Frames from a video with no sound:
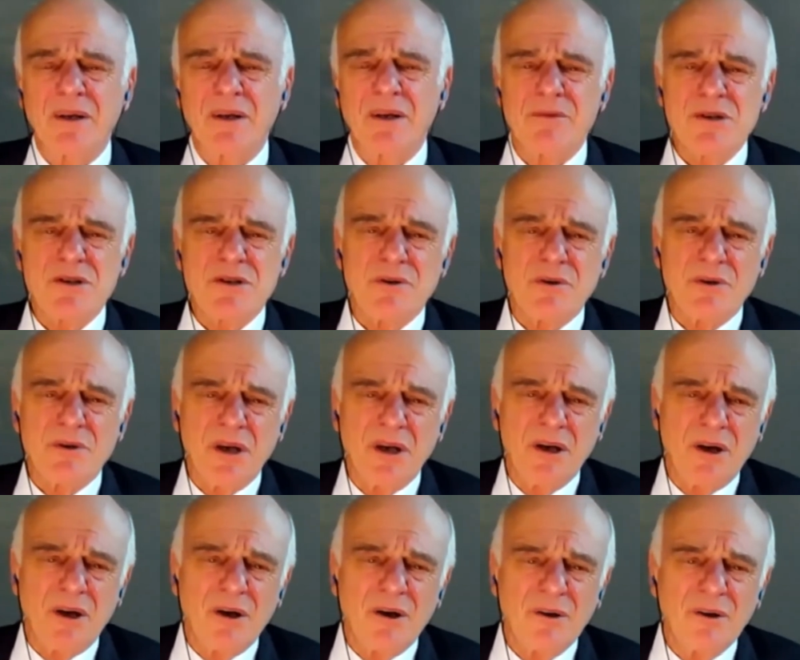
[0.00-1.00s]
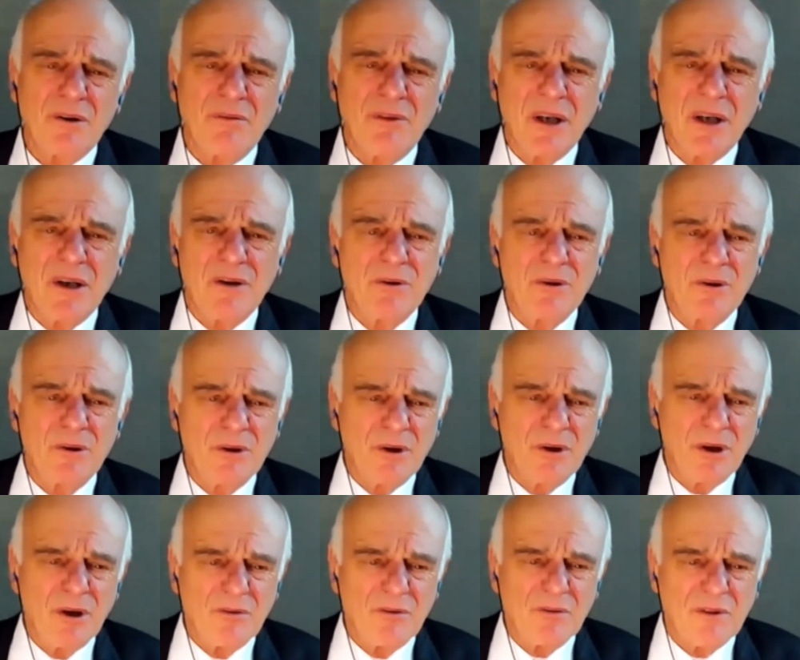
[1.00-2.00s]
he was talking on the record or
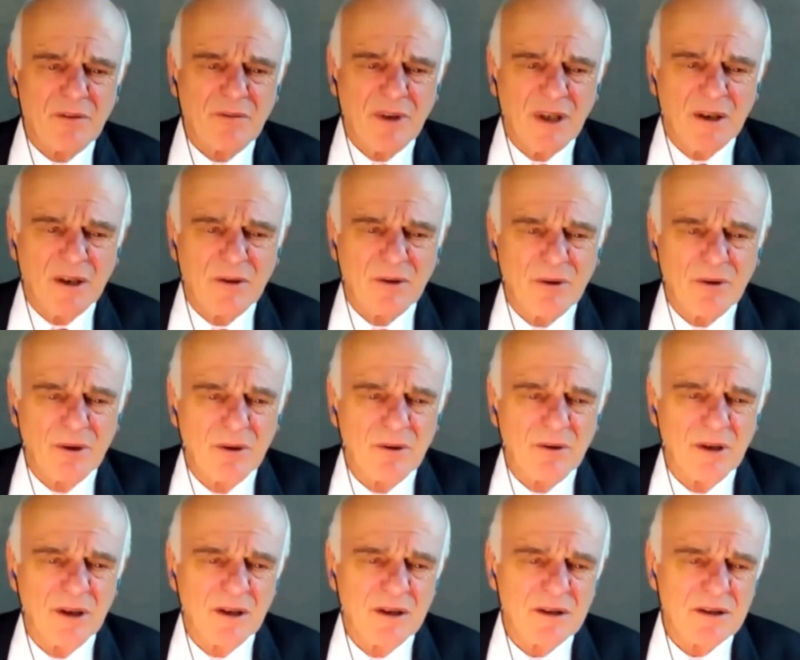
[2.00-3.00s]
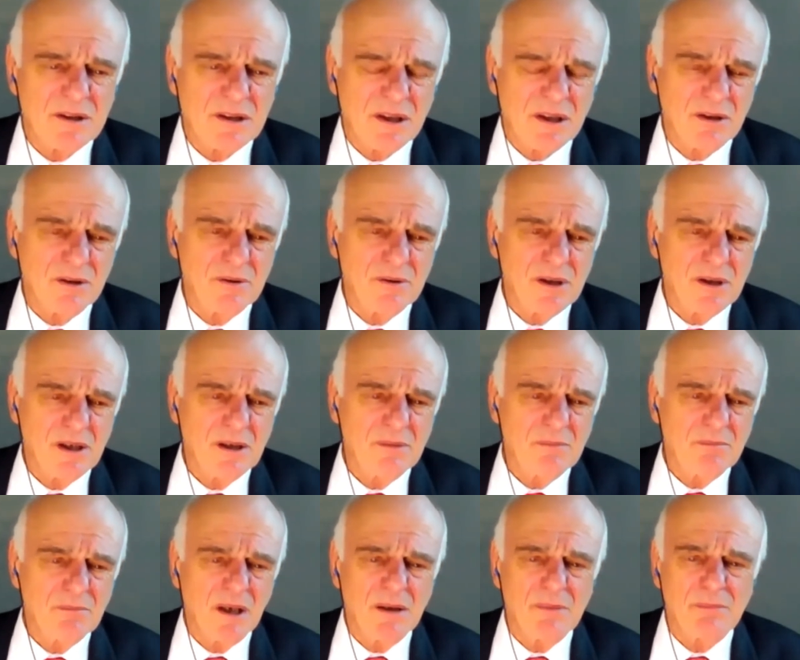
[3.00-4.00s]
off the record, Laura, so it
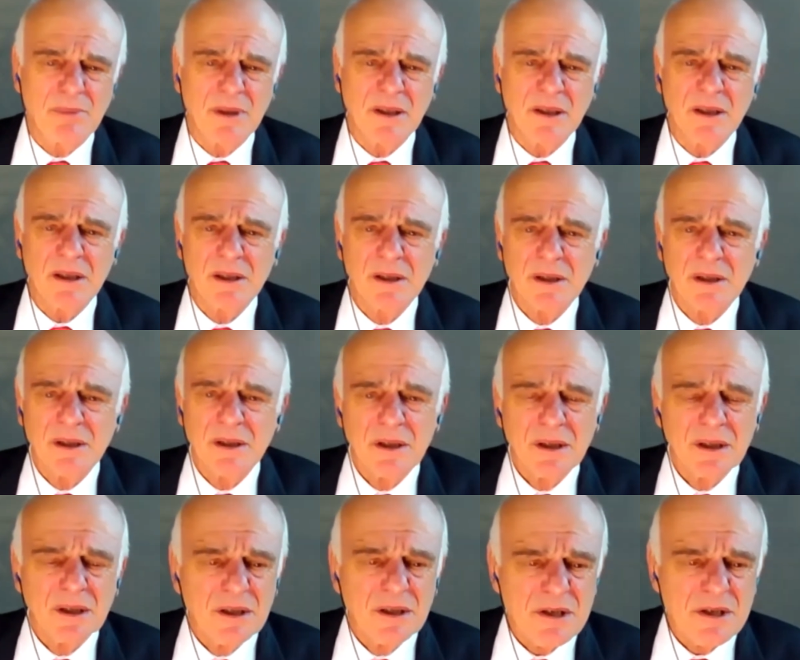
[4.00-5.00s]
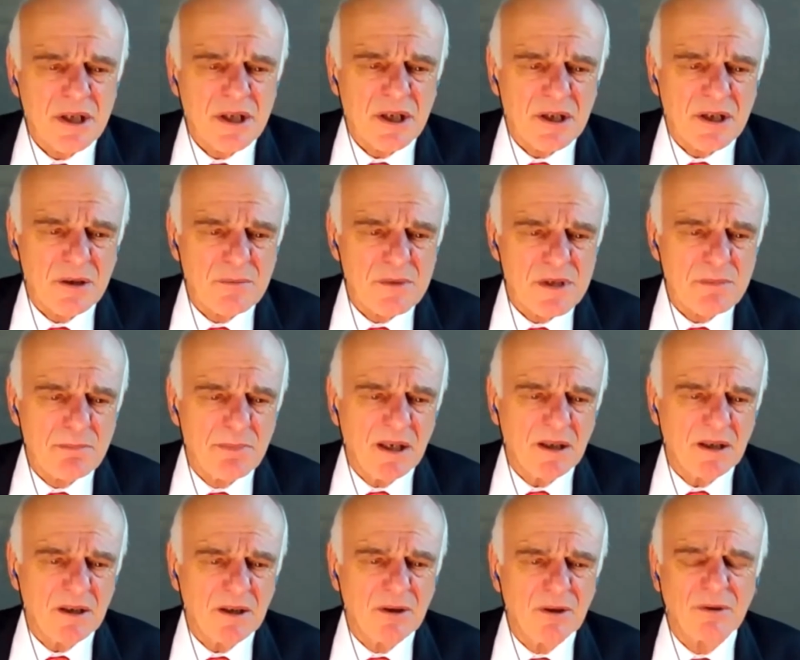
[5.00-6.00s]
might be
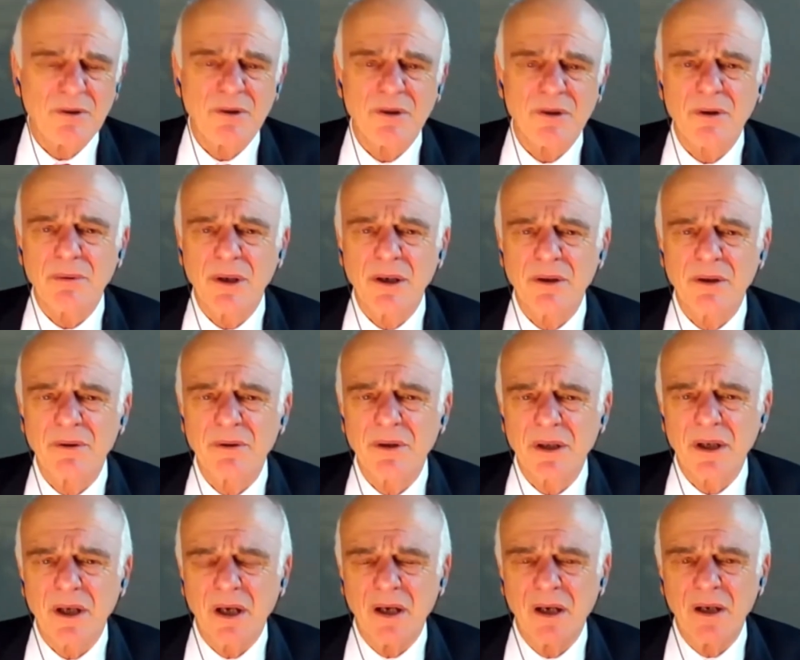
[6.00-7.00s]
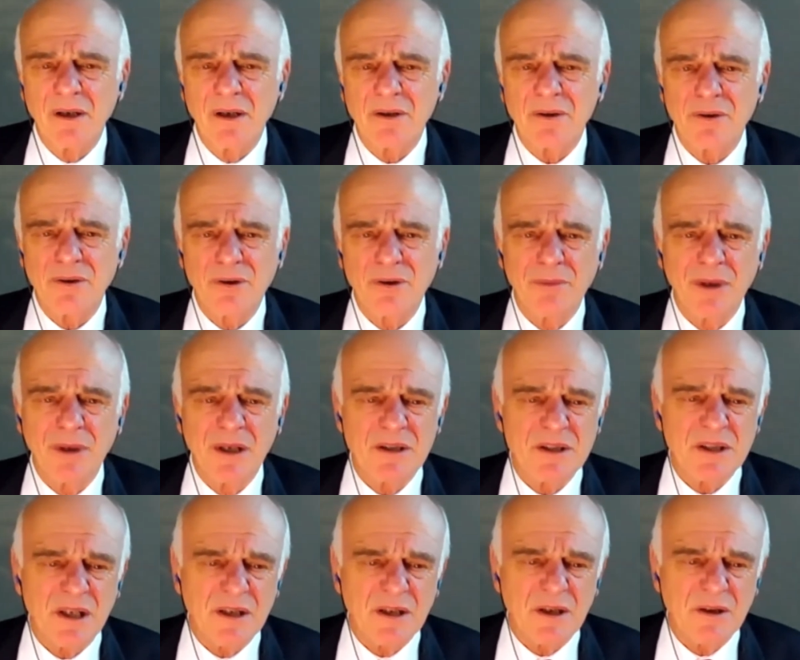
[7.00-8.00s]
circumspect not to quote too
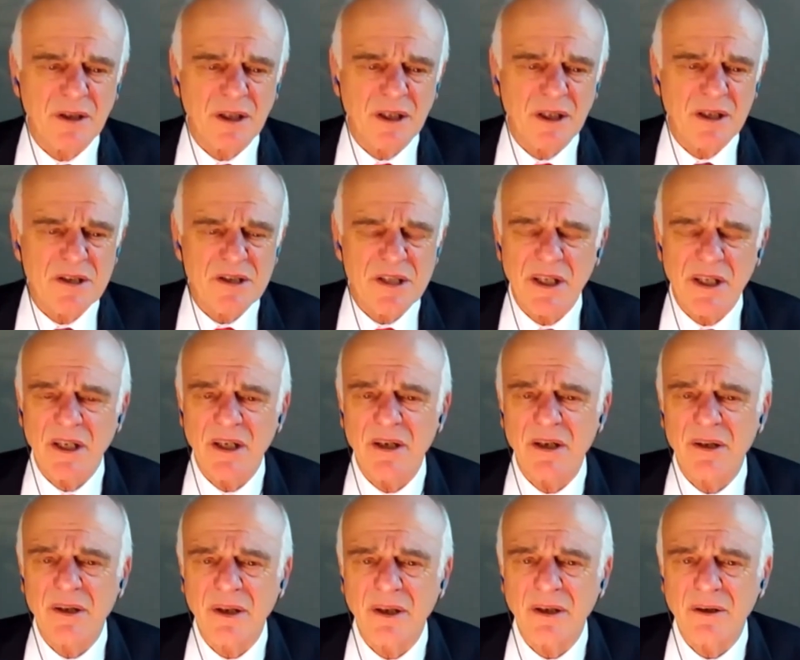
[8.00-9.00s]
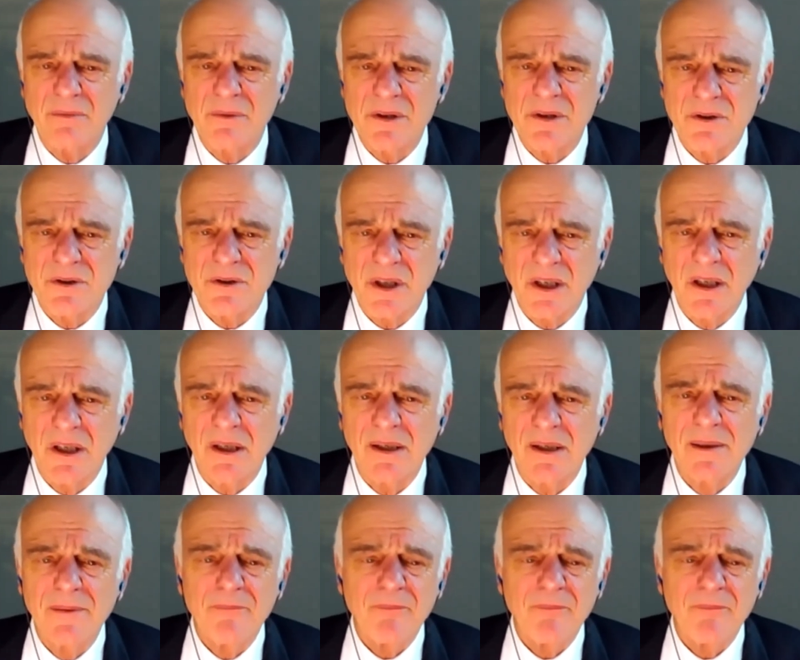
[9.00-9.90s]
much. I don't think he said anything was tricky.